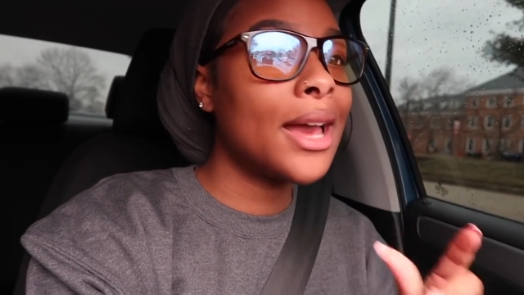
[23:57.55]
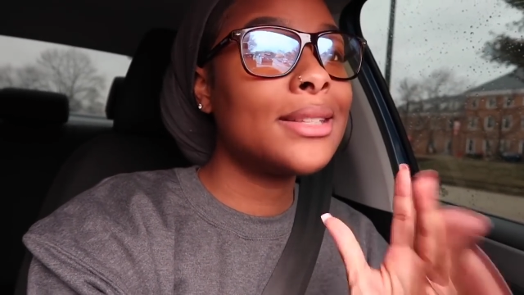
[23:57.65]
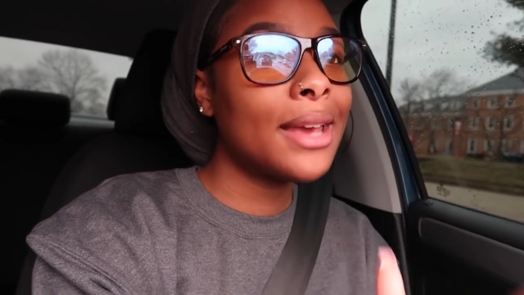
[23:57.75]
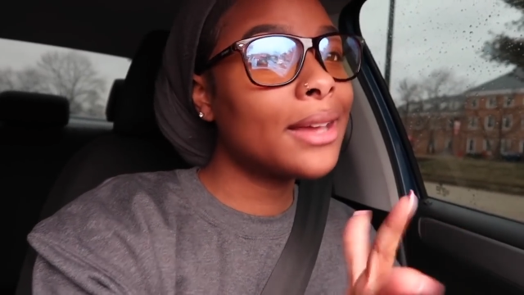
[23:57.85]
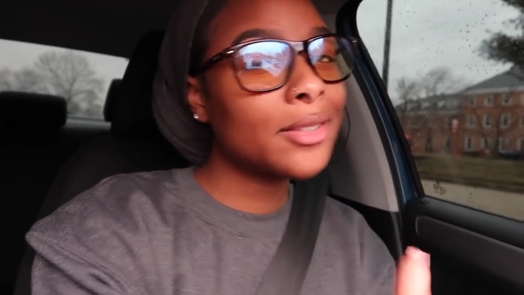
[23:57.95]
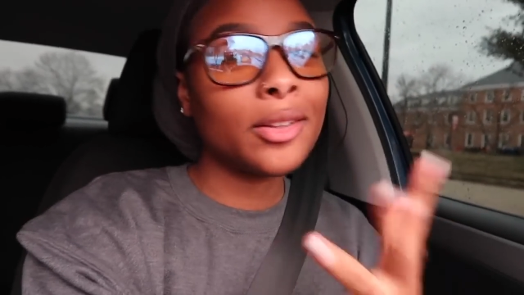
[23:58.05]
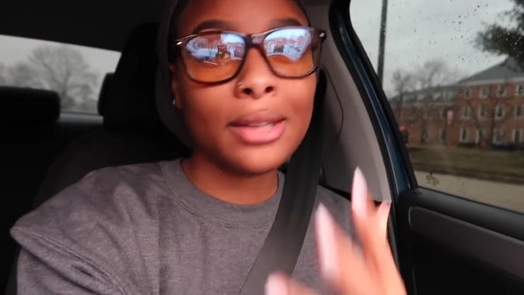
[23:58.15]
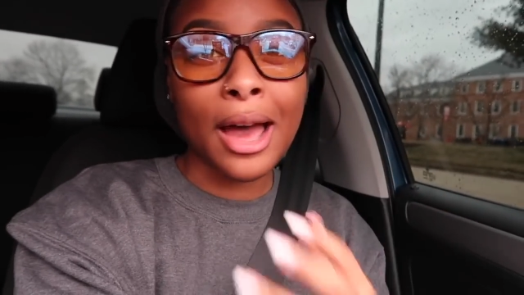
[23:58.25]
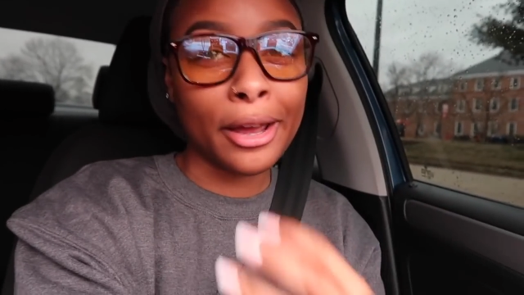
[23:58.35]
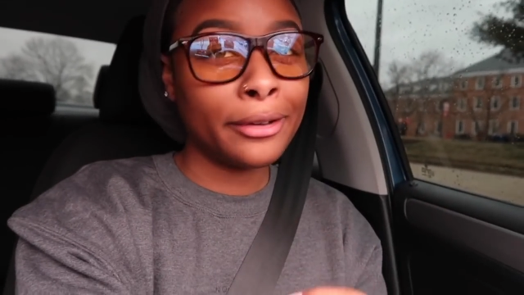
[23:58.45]
It takes a
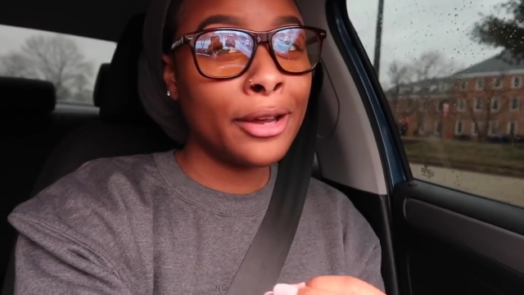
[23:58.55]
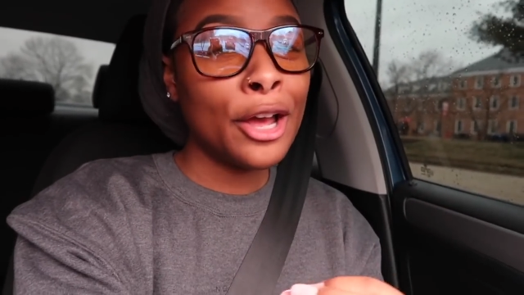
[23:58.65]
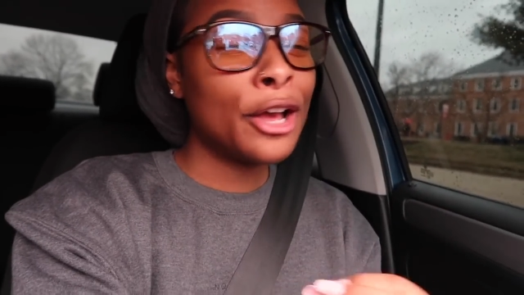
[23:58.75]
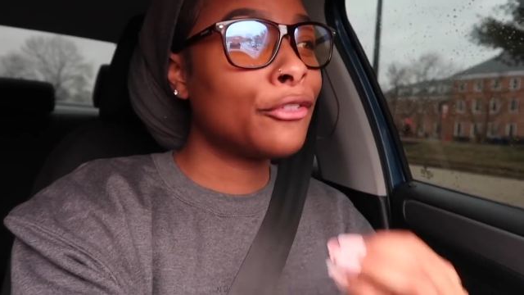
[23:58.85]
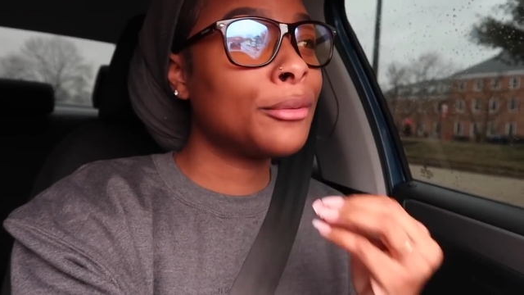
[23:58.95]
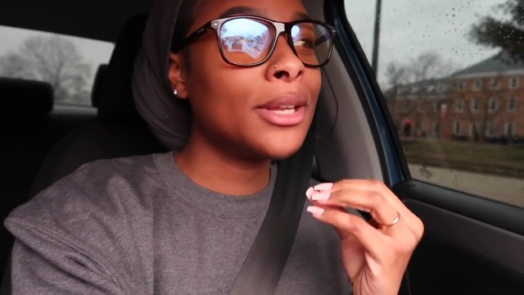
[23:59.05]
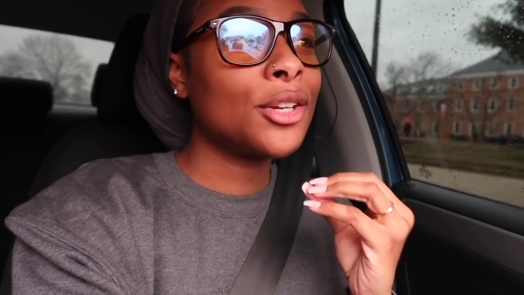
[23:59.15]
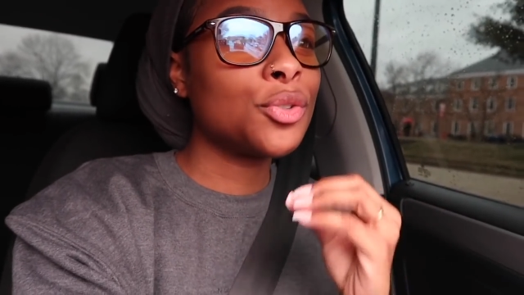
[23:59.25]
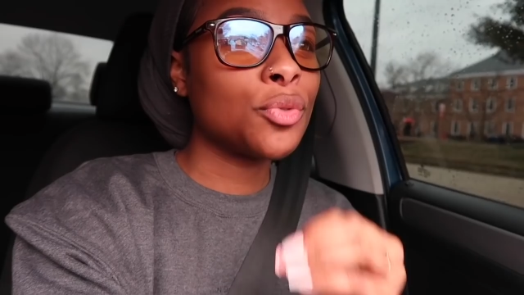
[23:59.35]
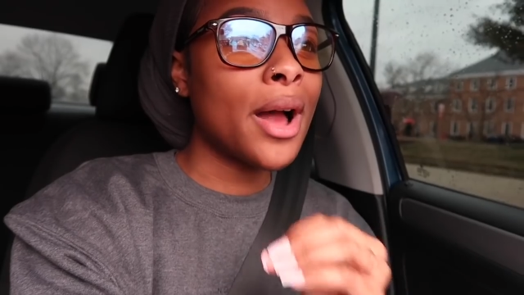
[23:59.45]
lot for me to
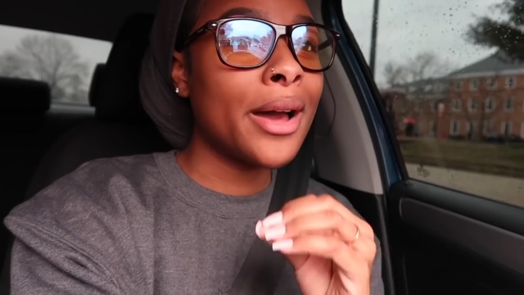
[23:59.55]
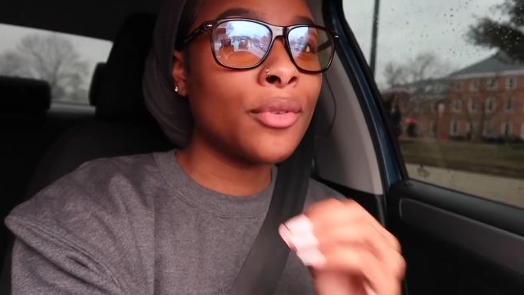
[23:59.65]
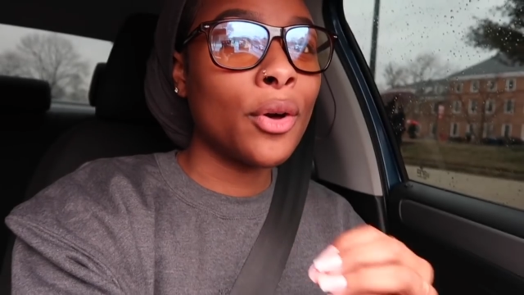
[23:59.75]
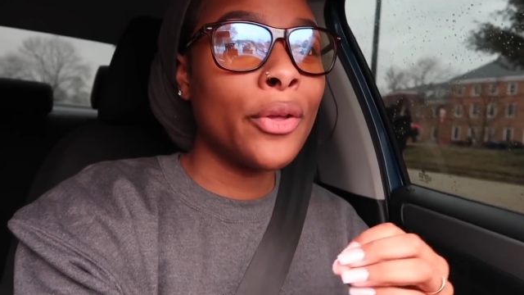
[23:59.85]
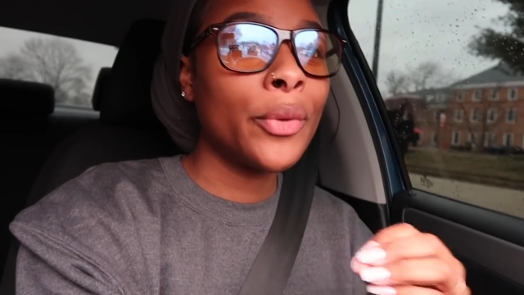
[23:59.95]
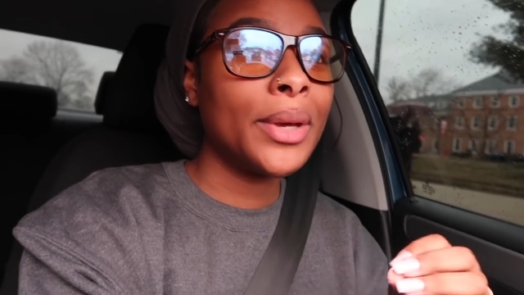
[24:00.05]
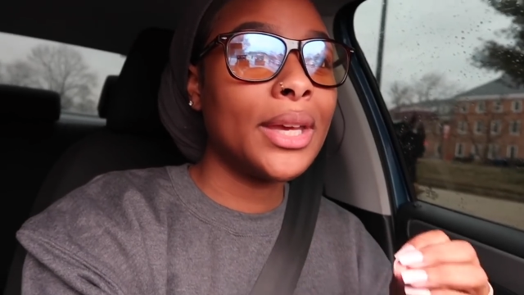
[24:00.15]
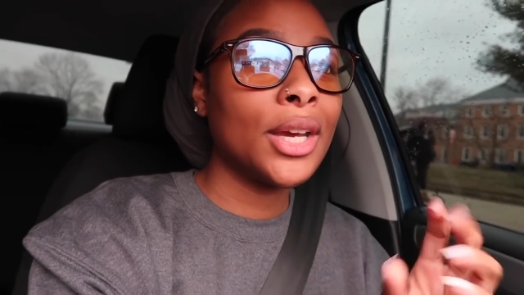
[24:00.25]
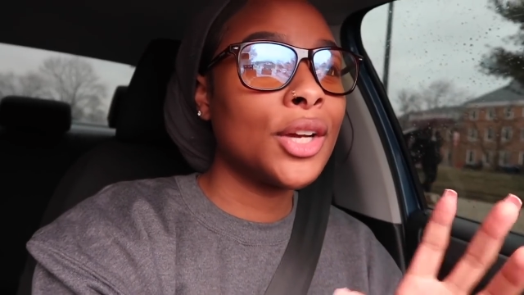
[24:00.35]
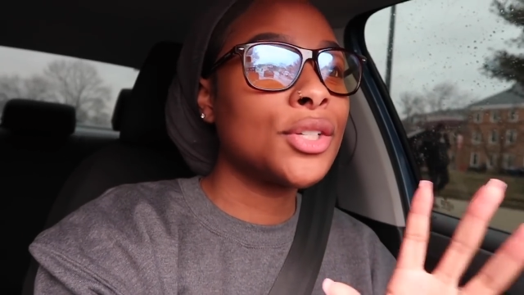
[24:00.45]
drive all the way
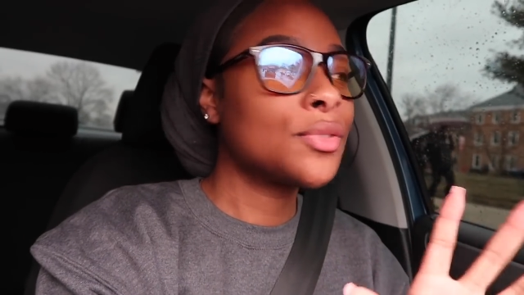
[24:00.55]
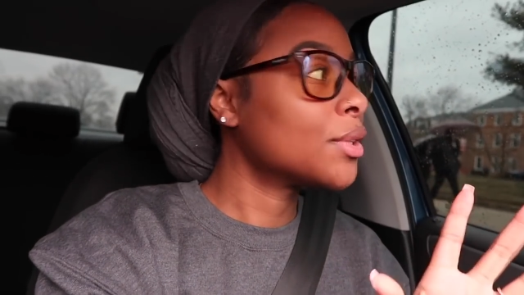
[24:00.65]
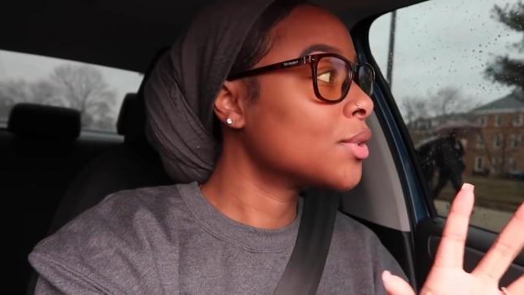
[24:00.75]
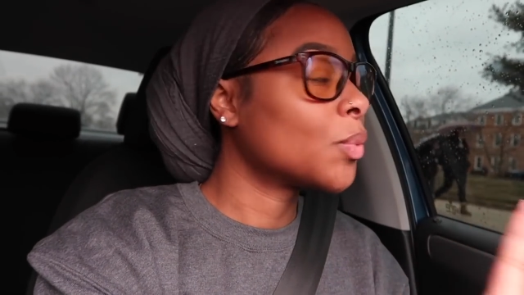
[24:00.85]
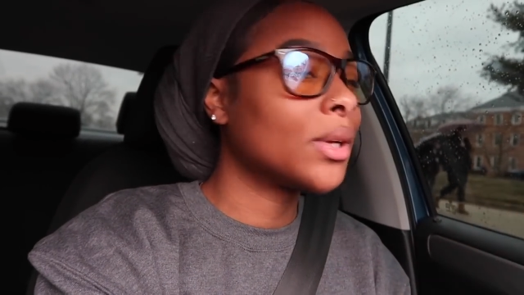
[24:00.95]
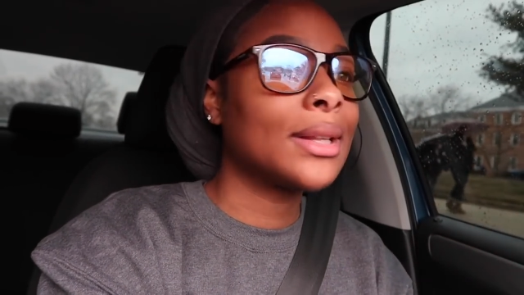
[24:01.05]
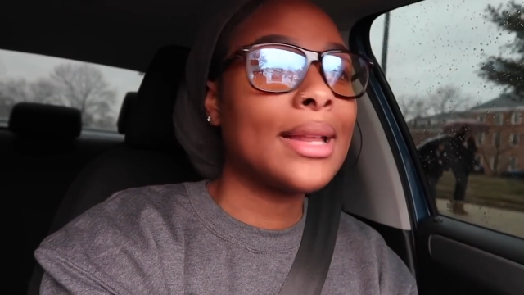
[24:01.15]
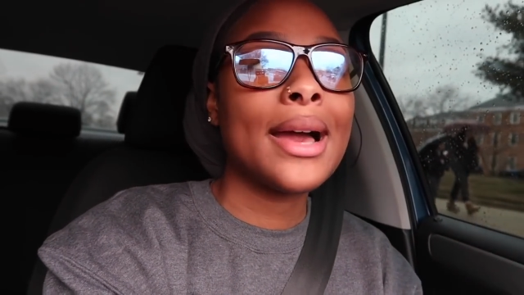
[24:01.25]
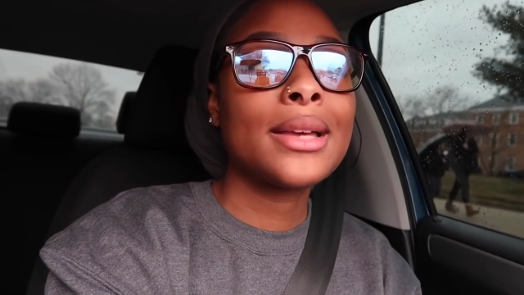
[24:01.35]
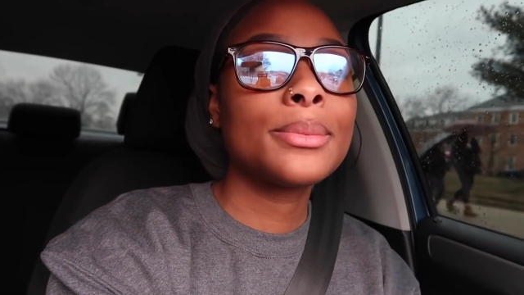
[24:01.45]
here just for this one
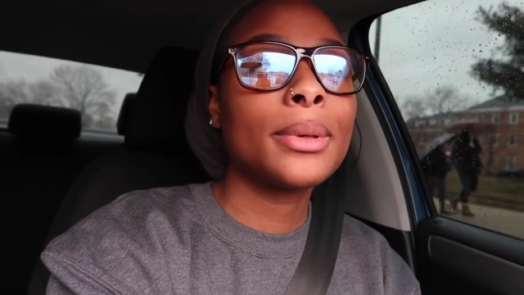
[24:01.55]
class.